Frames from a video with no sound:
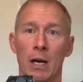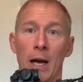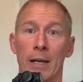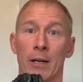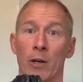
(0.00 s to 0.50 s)

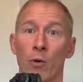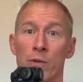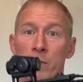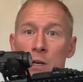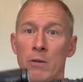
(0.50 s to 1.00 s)
and I
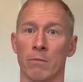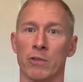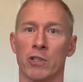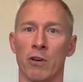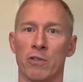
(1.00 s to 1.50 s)
also
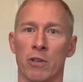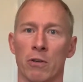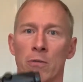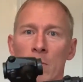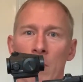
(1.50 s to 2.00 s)
showed
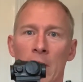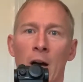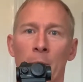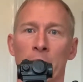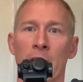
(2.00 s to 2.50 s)
you the
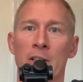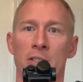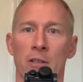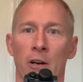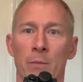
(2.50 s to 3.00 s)
upgrades
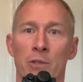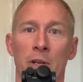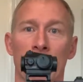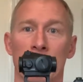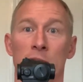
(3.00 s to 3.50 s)
that I'm
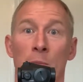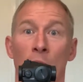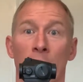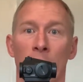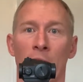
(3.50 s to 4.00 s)
doing to
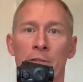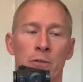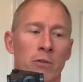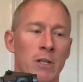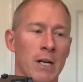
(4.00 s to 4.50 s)
my
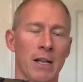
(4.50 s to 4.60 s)
rifle.